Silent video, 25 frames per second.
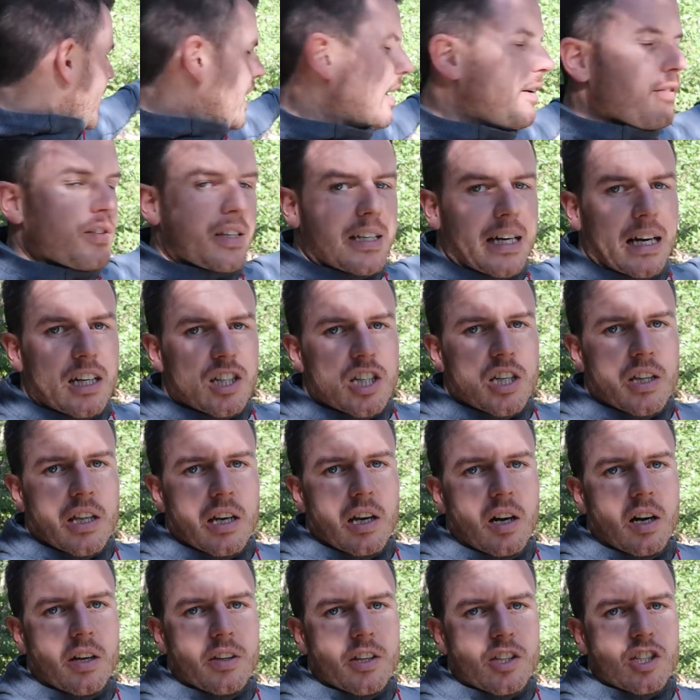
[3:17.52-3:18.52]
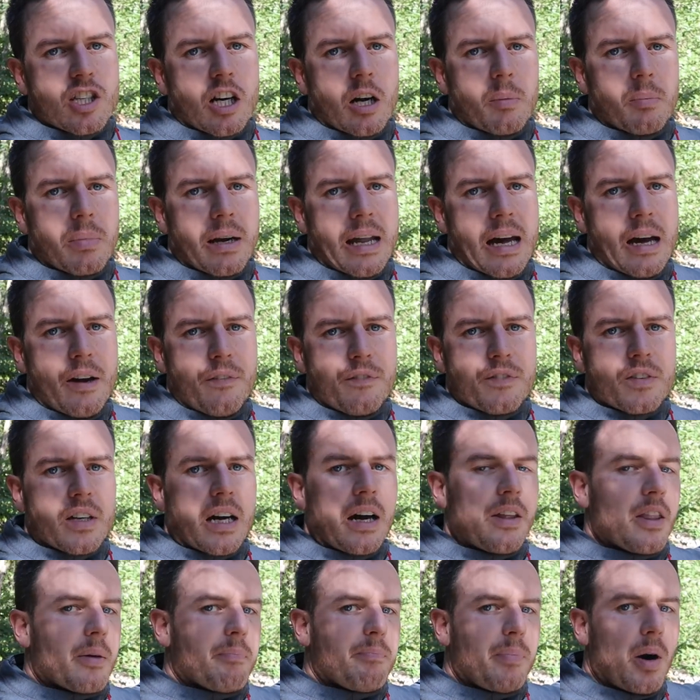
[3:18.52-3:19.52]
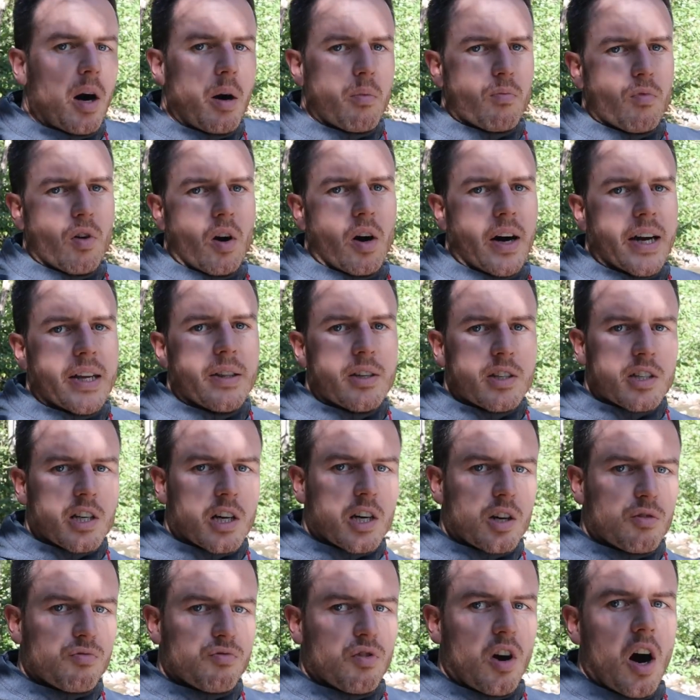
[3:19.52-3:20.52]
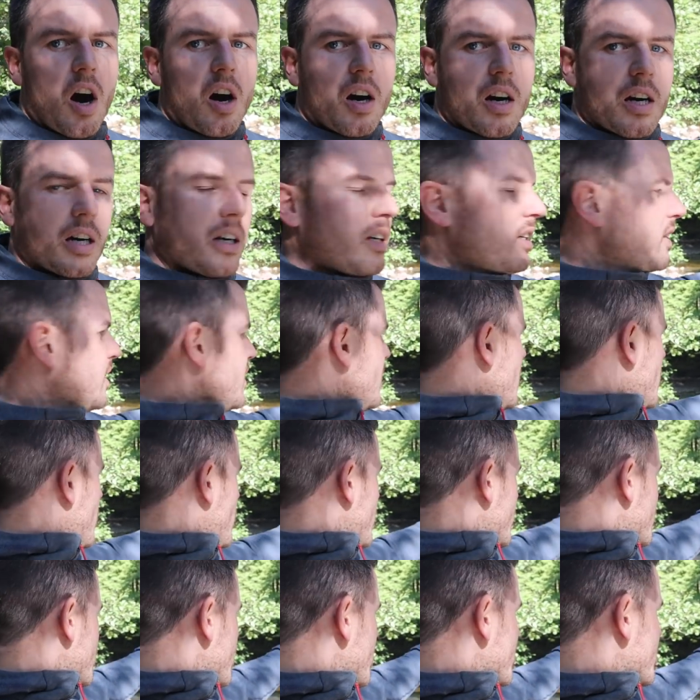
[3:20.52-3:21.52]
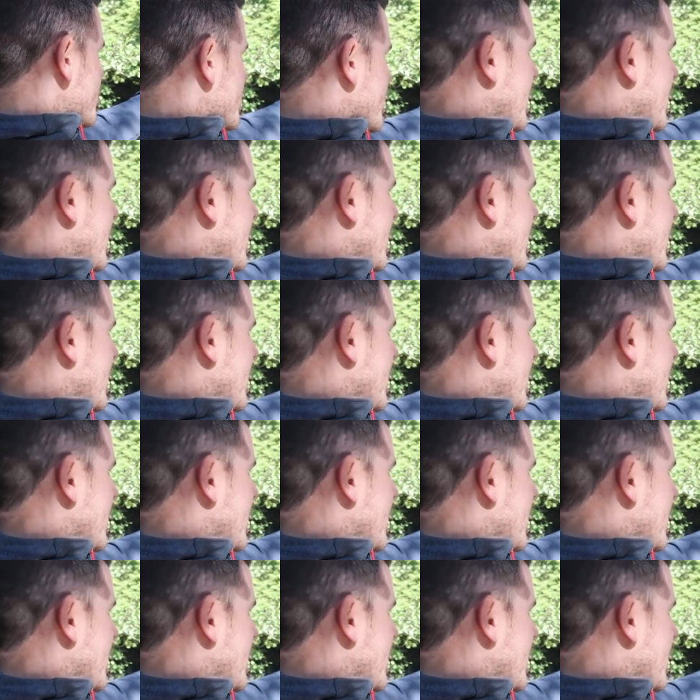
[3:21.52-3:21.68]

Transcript: leaves catching the light at the top left, and the bottom right, there's like a rock, which is